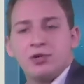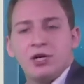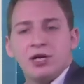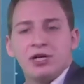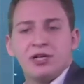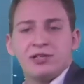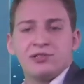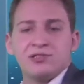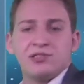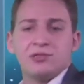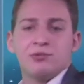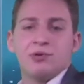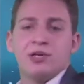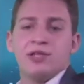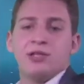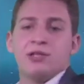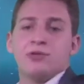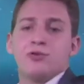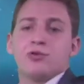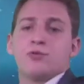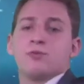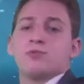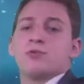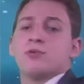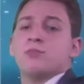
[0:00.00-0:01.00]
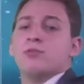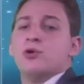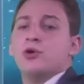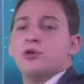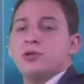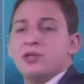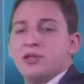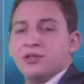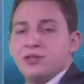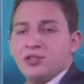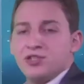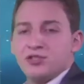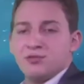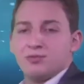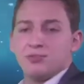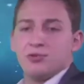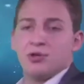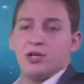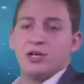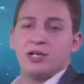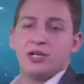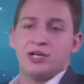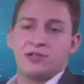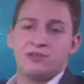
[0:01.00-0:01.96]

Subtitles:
the way that you're promoting these products,